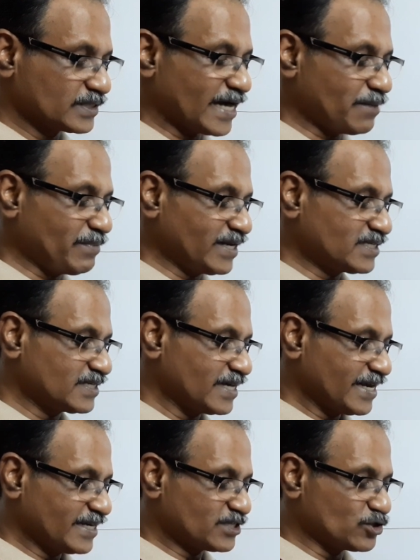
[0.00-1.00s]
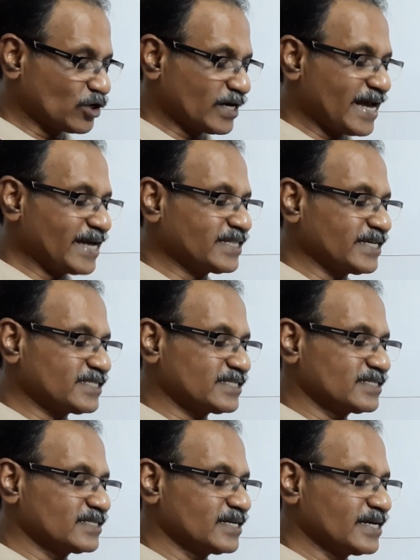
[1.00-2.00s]
That means it's not like
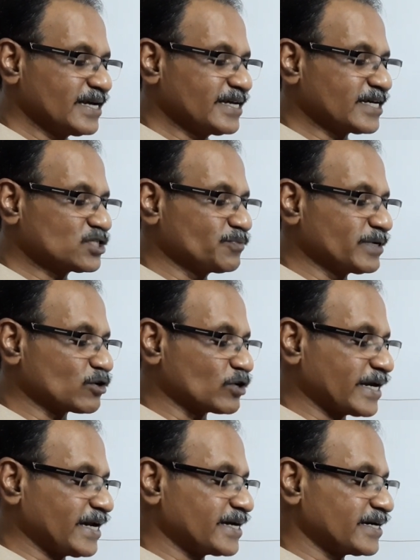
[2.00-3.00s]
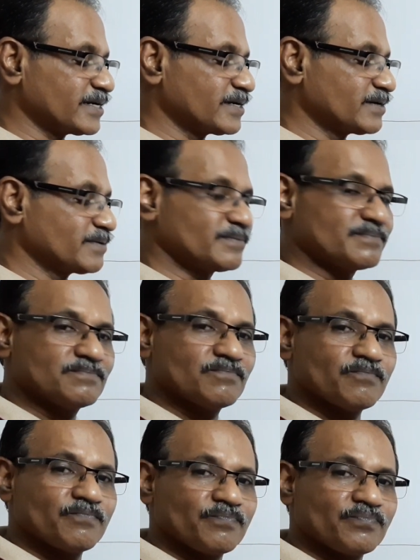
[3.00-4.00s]
this, it has to be rotated.
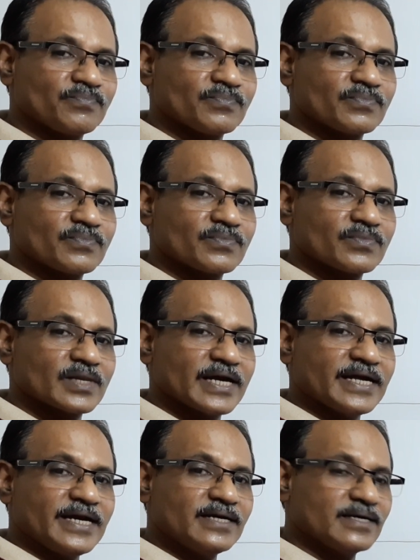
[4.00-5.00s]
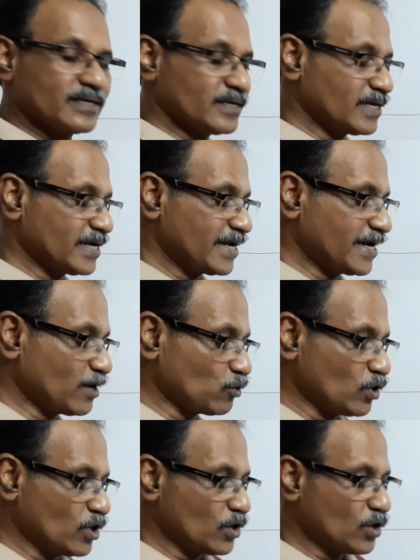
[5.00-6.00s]
Agree?
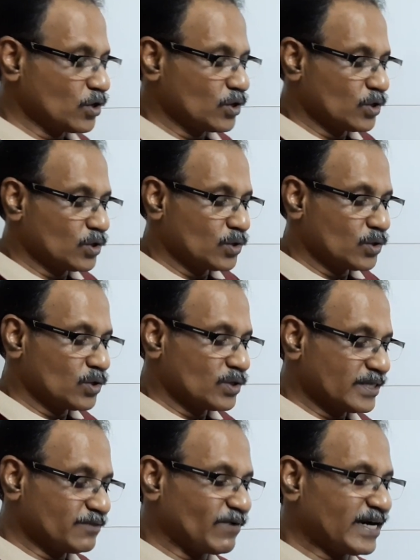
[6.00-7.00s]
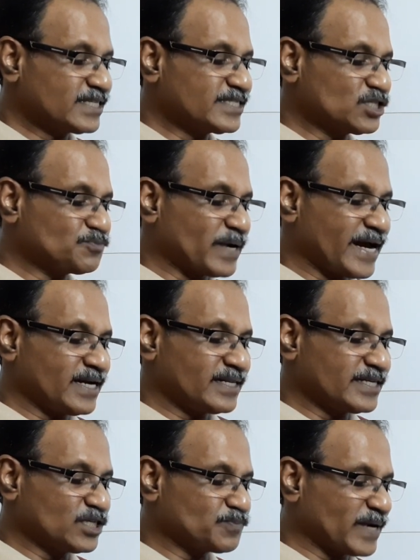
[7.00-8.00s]
Now, what is this plan?
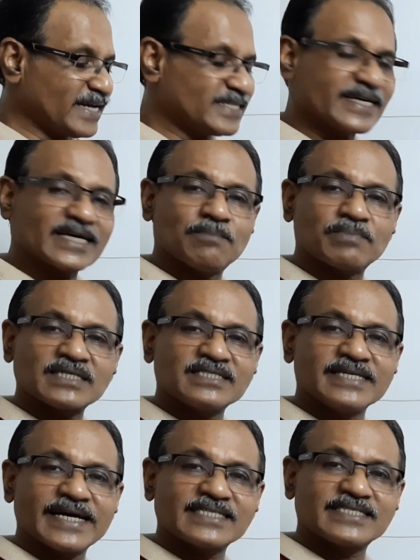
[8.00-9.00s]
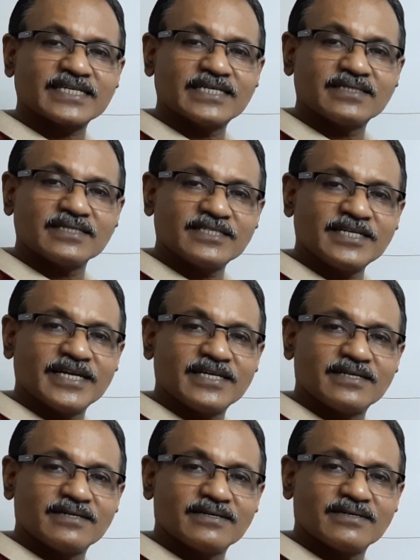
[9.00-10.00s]
This plan is a compressed hexagon, isn't
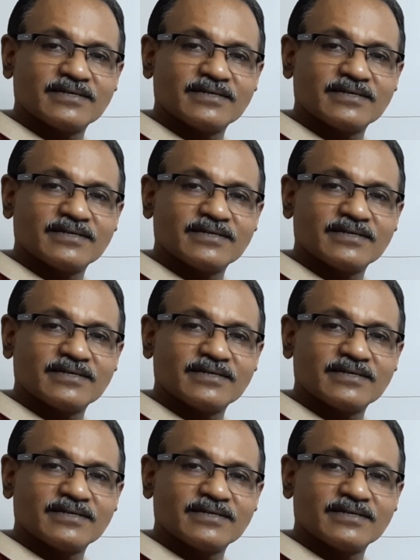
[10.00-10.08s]
it?